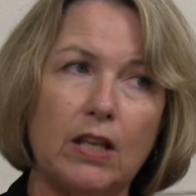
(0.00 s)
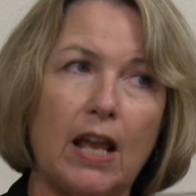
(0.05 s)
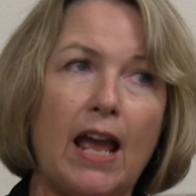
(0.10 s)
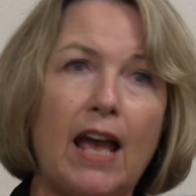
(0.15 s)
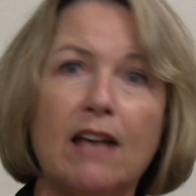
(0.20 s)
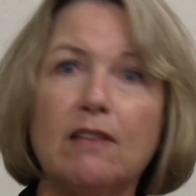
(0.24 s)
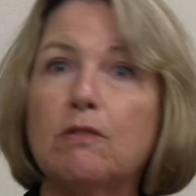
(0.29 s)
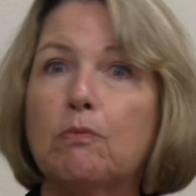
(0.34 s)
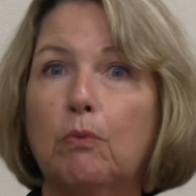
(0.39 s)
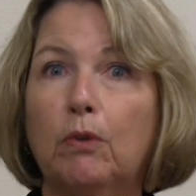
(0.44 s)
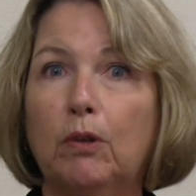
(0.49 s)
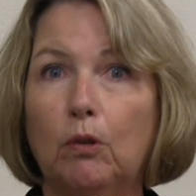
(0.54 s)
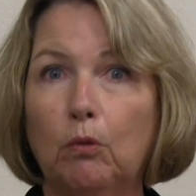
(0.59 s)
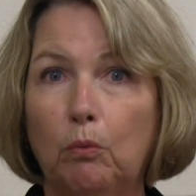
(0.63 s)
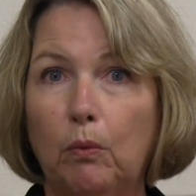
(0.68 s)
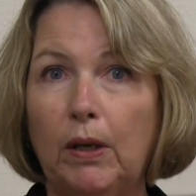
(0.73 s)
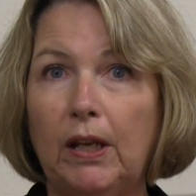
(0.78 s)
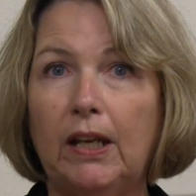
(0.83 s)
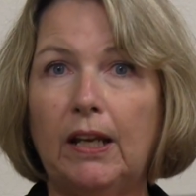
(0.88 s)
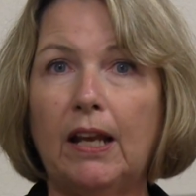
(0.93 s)
as will
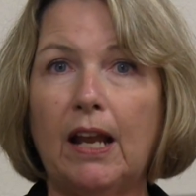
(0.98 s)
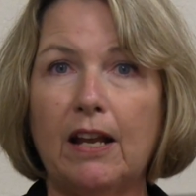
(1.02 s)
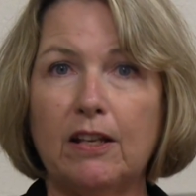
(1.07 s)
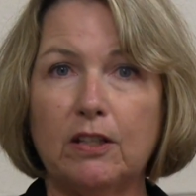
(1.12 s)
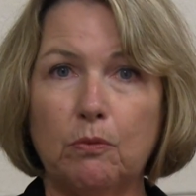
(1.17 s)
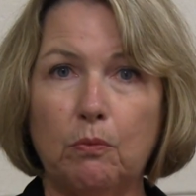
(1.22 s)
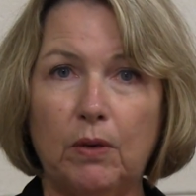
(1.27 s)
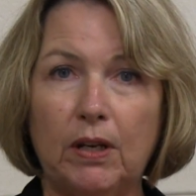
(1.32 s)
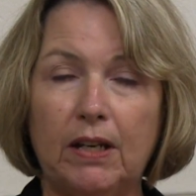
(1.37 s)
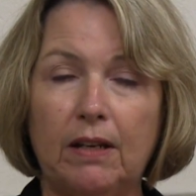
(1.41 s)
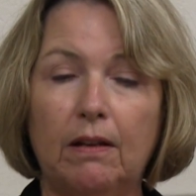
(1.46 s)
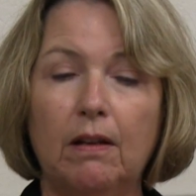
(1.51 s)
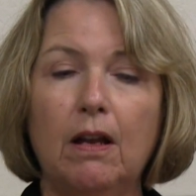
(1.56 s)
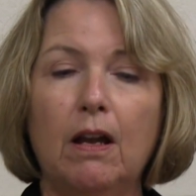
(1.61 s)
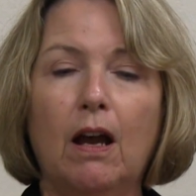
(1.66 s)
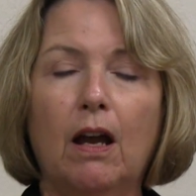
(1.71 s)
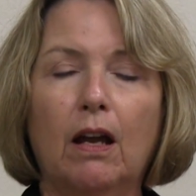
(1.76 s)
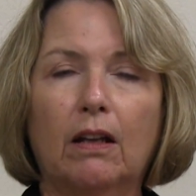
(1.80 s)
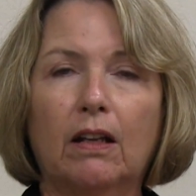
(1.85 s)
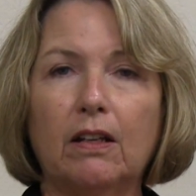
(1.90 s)
we, as we
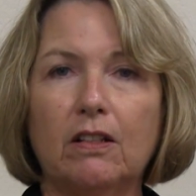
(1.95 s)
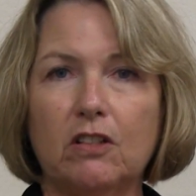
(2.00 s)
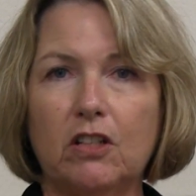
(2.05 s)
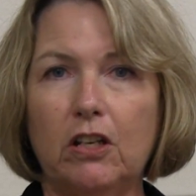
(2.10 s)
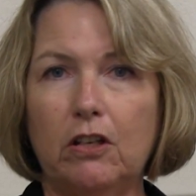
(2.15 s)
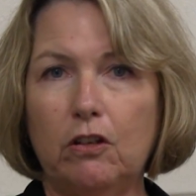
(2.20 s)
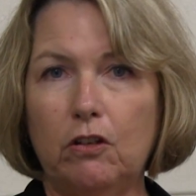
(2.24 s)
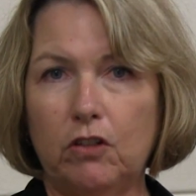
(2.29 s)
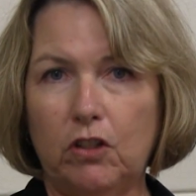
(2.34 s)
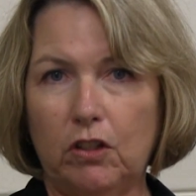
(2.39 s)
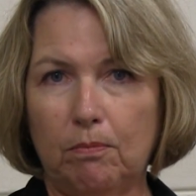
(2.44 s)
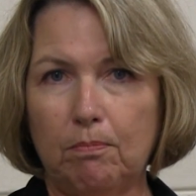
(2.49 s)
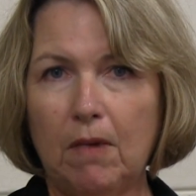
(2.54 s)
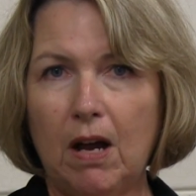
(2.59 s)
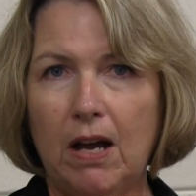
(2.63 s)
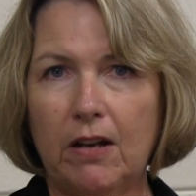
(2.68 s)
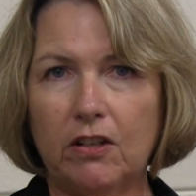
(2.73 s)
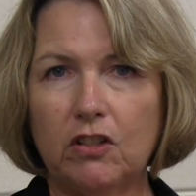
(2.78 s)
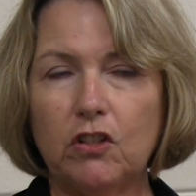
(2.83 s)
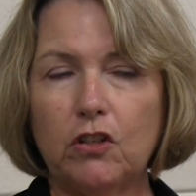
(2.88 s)
continue to
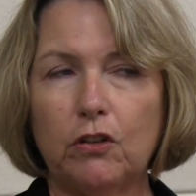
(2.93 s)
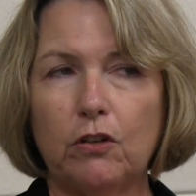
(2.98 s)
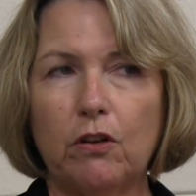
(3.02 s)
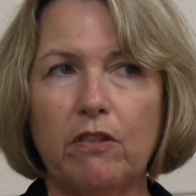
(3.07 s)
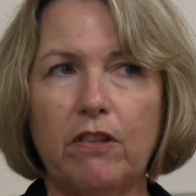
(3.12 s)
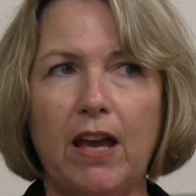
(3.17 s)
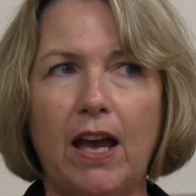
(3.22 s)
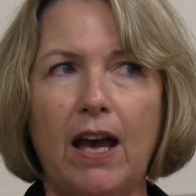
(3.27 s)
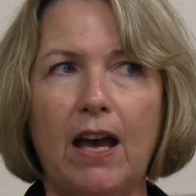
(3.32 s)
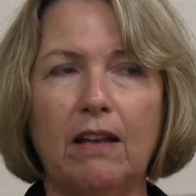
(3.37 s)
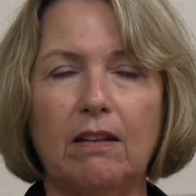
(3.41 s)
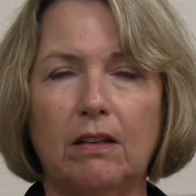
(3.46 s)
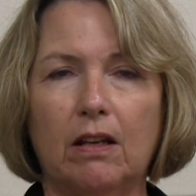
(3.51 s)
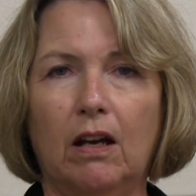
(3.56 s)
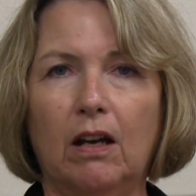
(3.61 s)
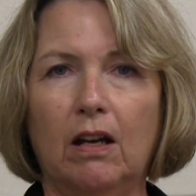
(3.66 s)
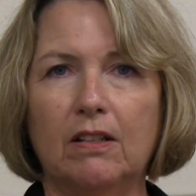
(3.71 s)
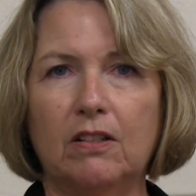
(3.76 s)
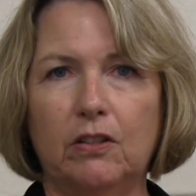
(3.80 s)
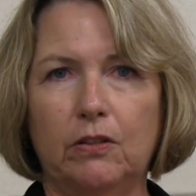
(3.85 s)
monitor that
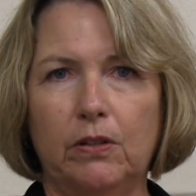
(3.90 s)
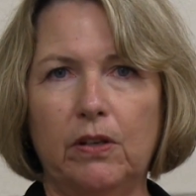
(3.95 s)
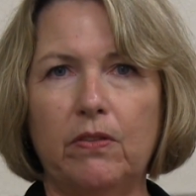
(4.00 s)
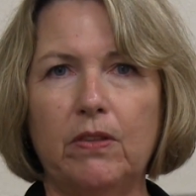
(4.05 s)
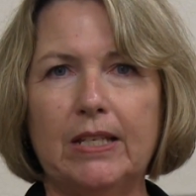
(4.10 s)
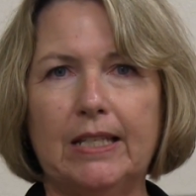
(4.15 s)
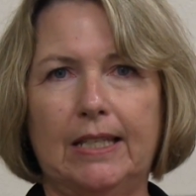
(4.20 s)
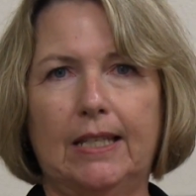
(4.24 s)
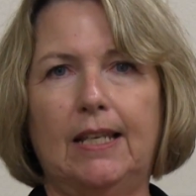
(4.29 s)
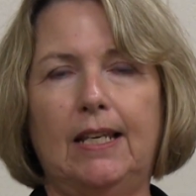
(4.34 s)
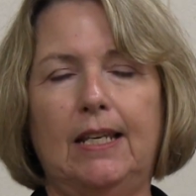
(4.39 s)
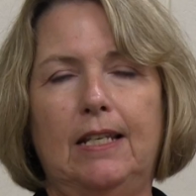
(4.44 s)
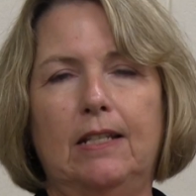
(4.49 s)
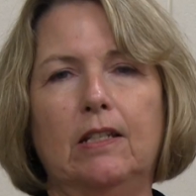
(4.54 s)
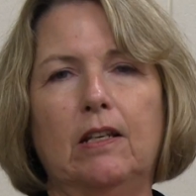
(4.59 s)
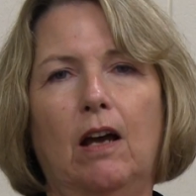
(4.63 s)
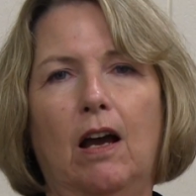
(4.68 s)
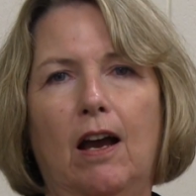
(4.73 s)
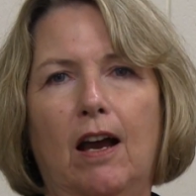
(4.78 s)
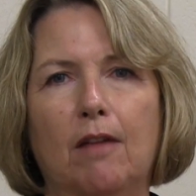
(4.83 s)
during this key
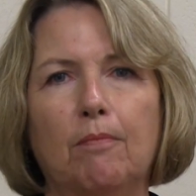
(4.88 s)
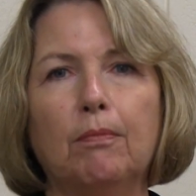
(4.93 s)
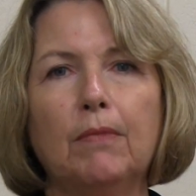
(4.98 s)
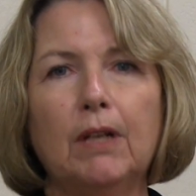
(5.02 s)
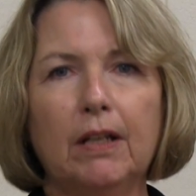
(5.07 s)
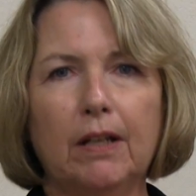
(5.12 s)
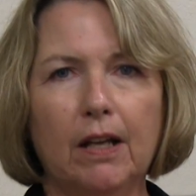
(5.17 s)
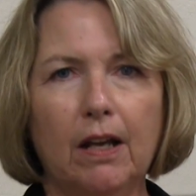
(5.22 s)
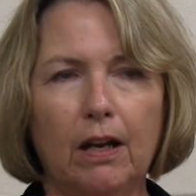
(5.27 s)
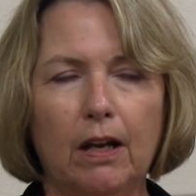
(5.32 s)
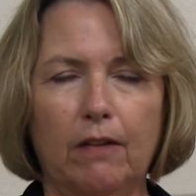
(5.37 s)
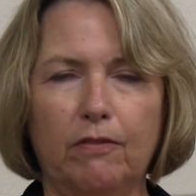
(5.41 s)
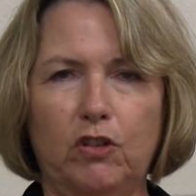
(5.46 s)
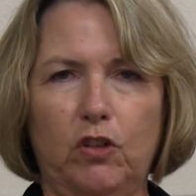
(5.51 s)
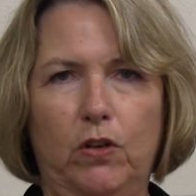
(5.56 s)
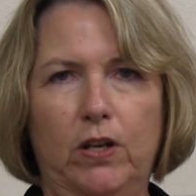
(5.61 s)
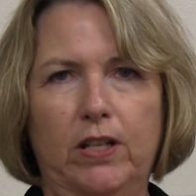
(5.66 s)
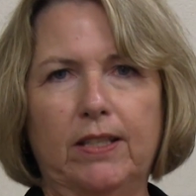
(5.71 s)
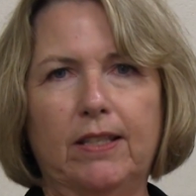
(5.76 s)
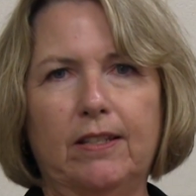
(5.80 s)
time of
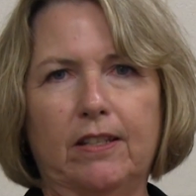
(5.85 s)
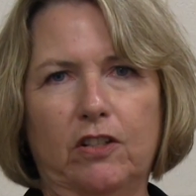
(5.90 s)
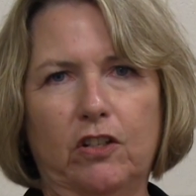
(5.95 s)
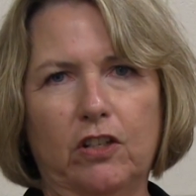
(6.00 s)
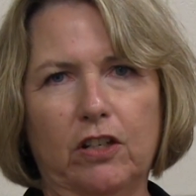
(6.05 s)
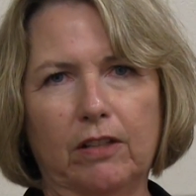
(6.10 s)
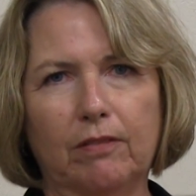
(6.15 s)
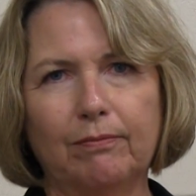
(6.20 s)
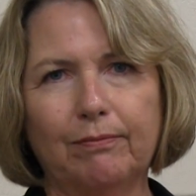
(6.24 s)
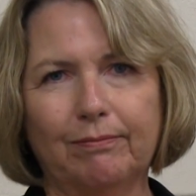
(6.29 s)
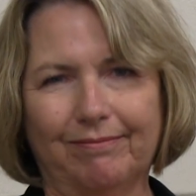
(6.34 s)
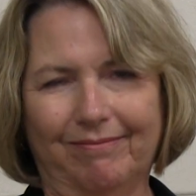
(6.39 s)
transition.